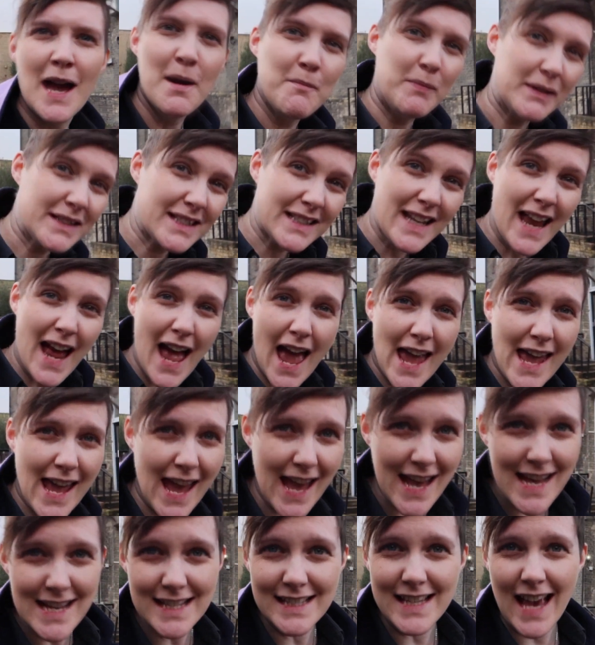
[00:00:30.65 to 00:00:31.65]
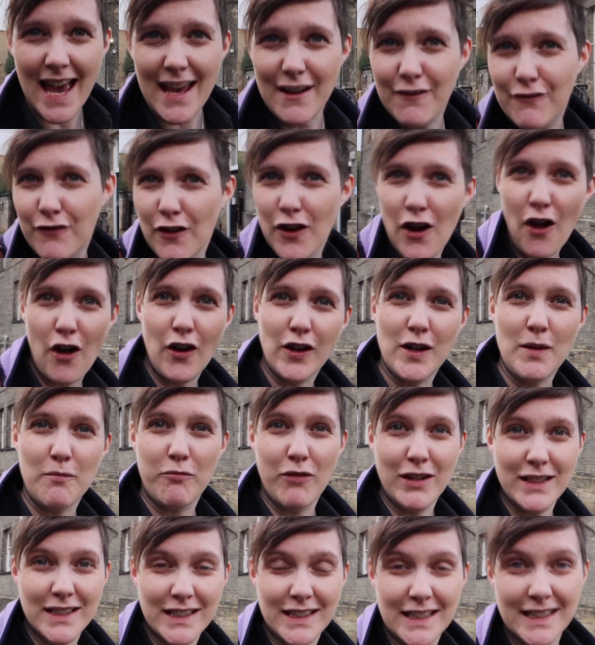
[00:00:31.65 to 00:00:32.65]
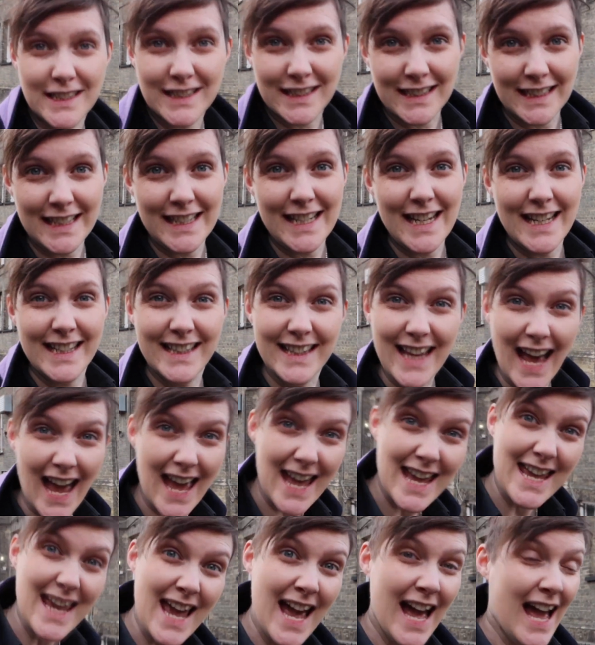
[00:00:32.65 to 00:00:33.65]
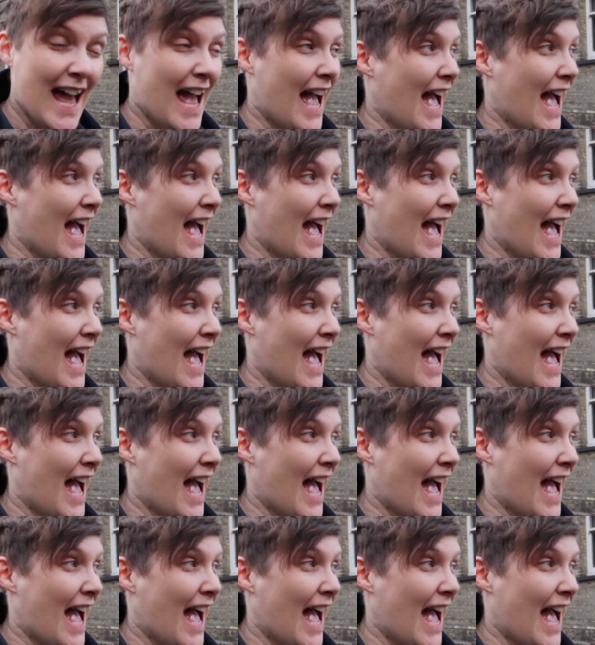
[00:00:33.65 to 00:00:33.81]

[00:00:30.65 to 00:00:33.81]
But today is a full-on presidency day